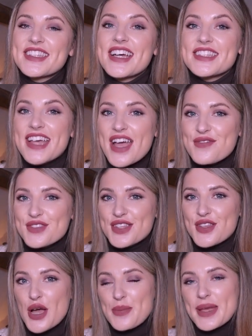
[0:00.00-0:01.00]
that is everything
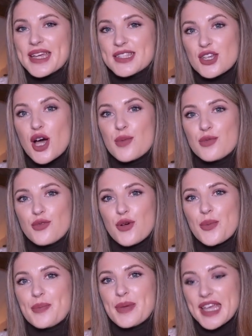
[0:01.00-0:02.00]
that I picked up
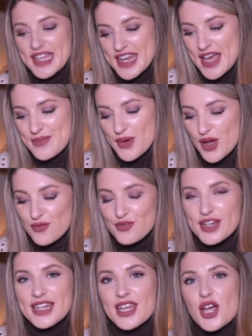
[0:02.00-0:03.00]
from B&M. I
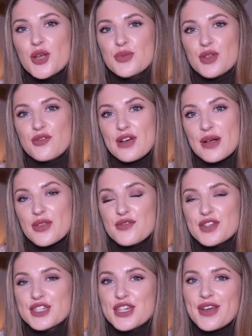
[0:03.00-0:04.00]
really hope that you found the
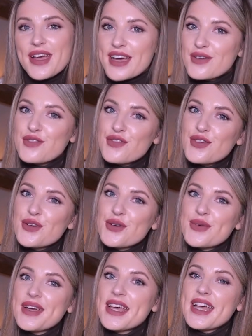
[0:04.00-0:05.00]
video
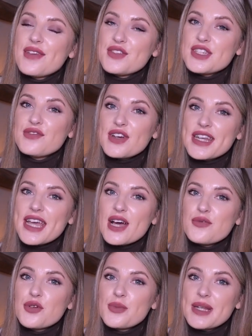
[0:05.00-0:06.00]
helpful. If you did find it
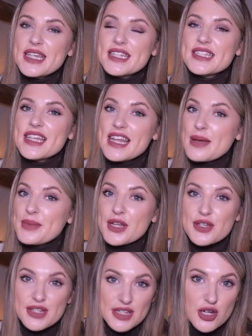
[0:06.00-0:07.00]
helpful, please let me know
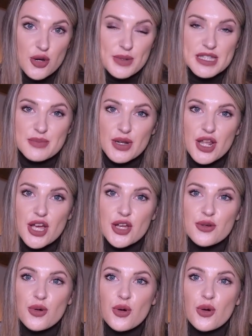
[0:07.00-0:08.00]
in the comments
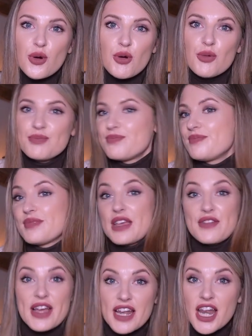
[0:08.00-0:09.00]
below or
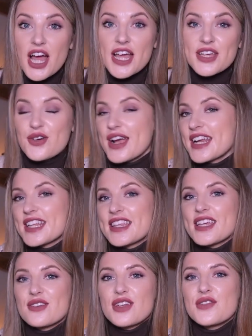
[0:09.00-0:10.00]
give it a like or
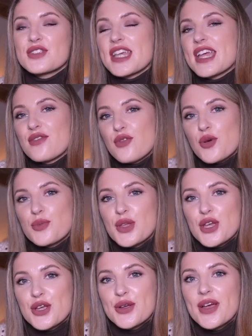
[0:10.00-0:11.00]
anything. I'd love to hear from
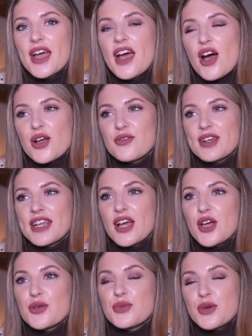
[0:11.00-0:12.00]
you. I really
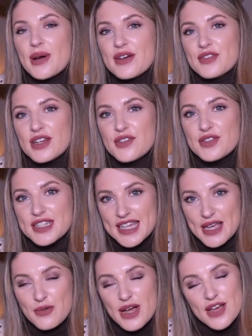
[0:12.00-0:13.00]
hope you're having a lovely
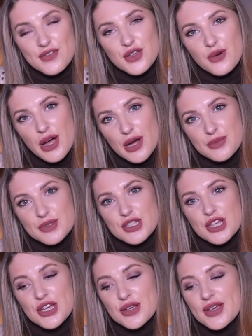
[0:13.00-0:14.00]
day, whatever you're up
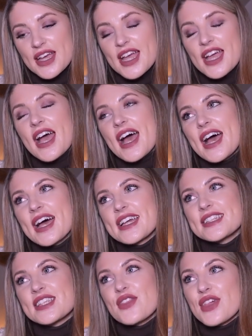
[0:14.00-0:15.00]
to.
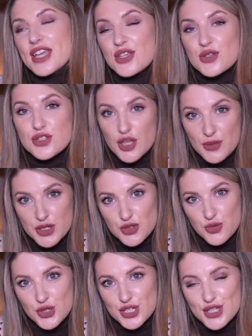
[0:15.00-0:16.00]
And thank you so much
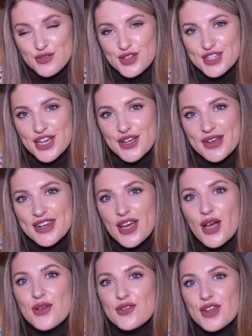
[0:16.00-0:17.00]
for watching the video, and
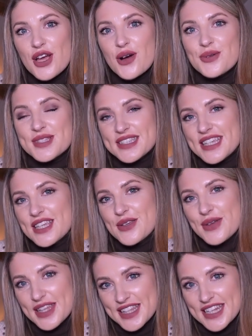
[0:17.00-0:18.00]
hopefully I will see
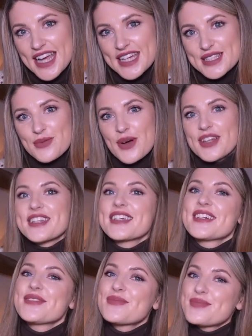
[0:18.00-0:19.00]
you in the next one.
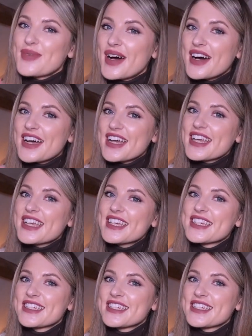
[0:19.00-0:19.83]
Bye.